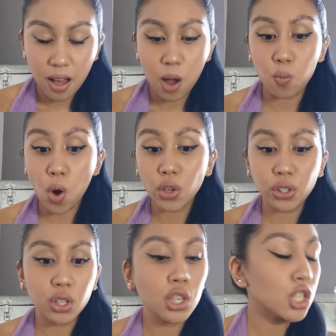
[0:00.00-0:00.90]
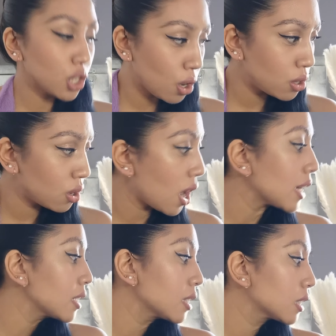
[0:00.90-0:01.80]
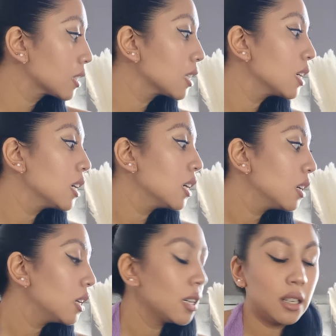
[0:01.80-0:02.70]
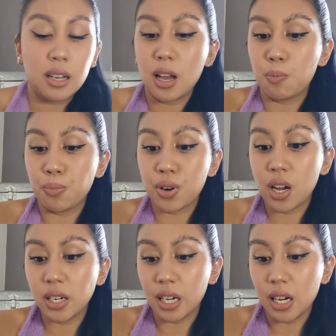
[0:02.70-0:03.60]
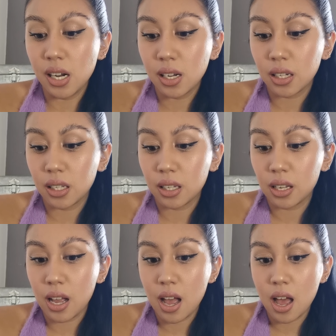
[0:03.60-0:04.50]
I was going to show you guys a product